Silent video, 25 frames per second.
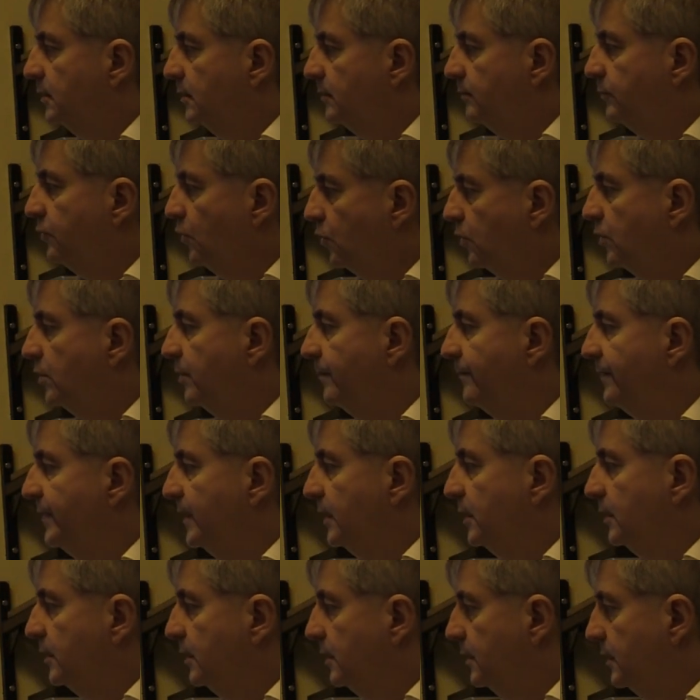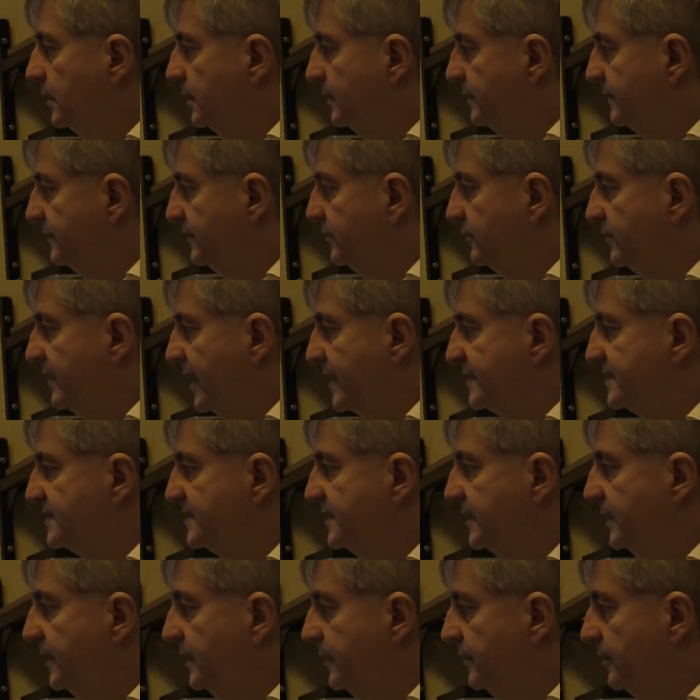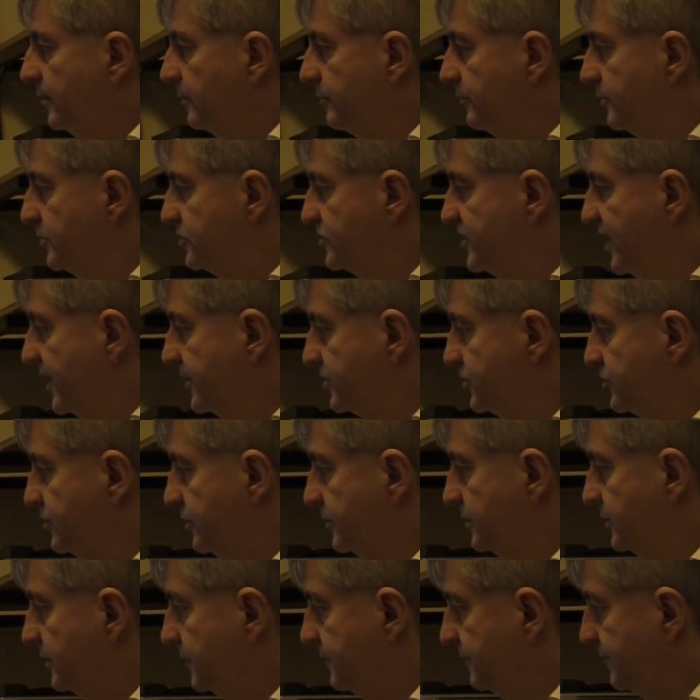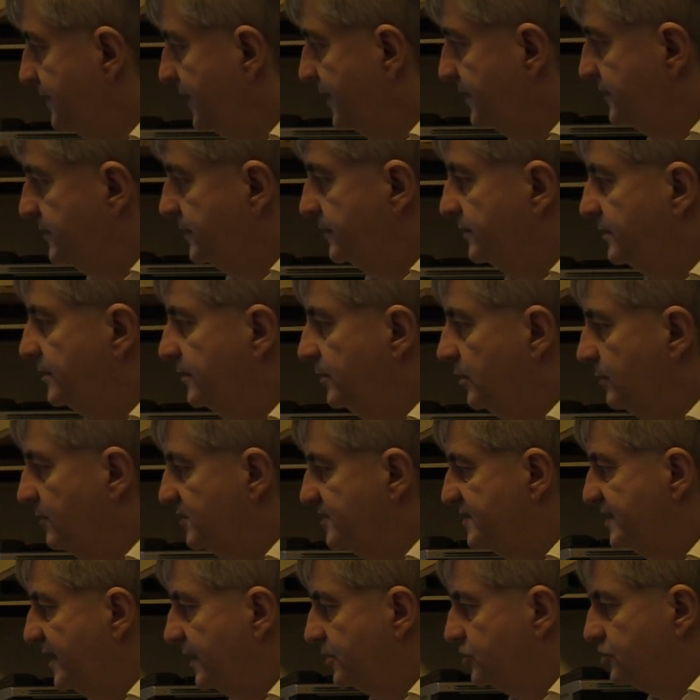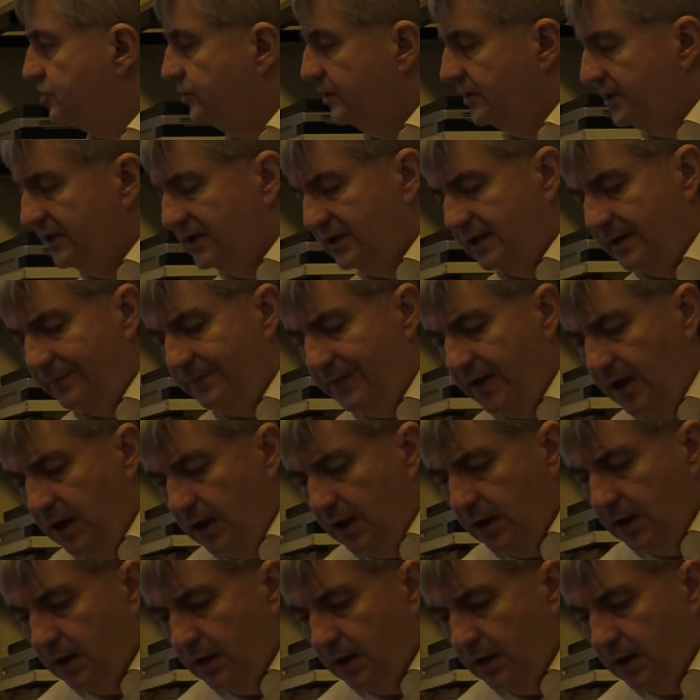book. You can see here projection of latent homosexuality.